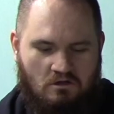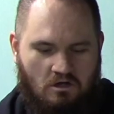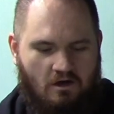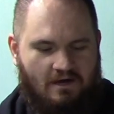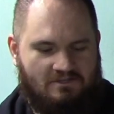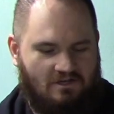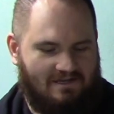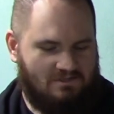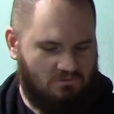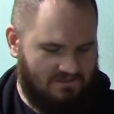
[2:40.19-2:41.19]
All right, so I
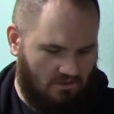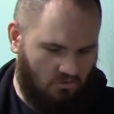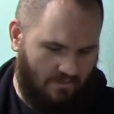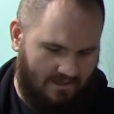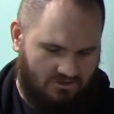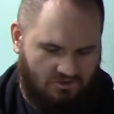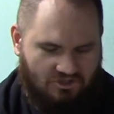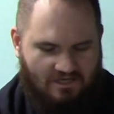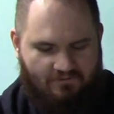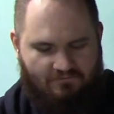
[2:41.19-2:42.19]
guess we'll start with Master
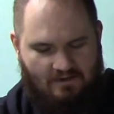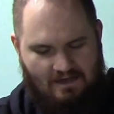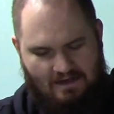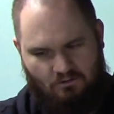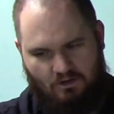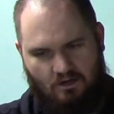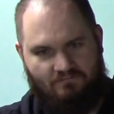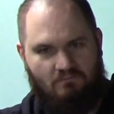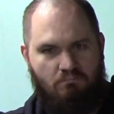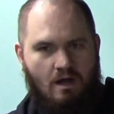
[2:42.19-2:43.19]
Chief. Out
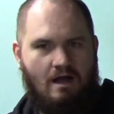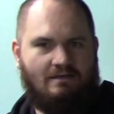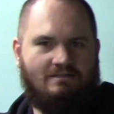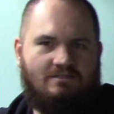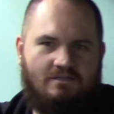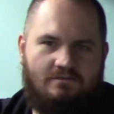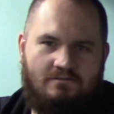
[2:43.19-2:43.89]
of the box.